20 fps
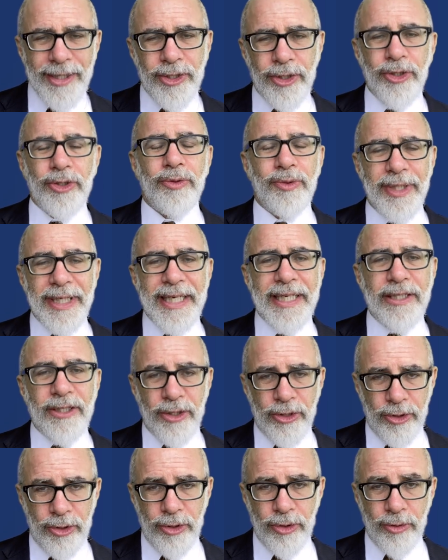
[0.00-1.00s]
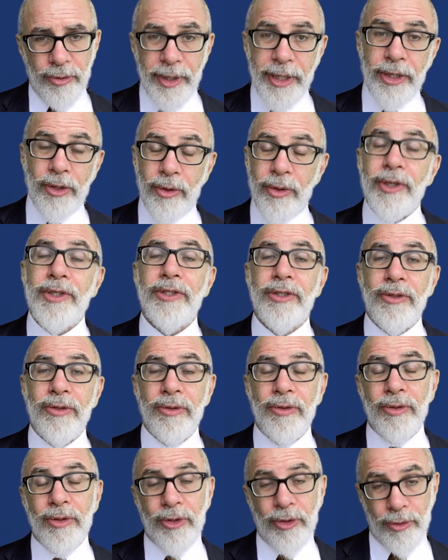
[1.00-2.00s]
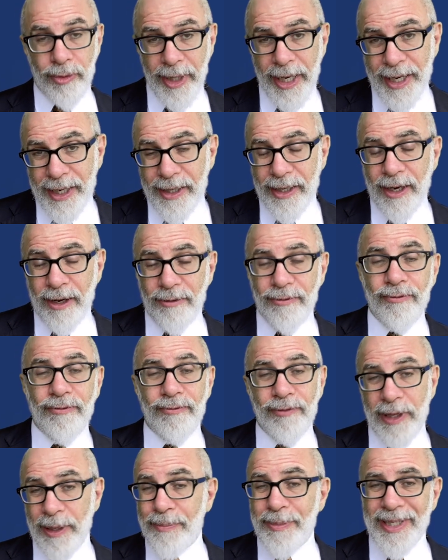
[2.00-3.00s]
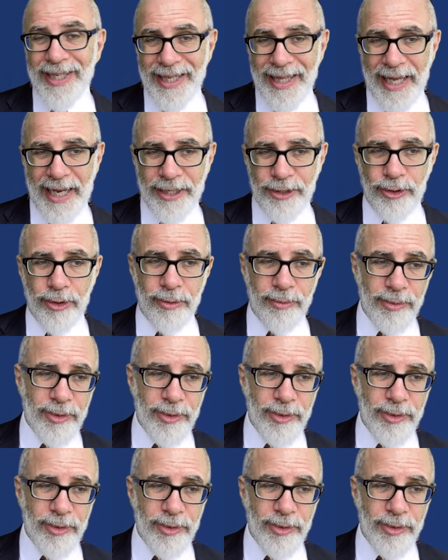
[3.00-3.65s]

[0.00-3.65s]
do you need to do in order to create a flipped classroom?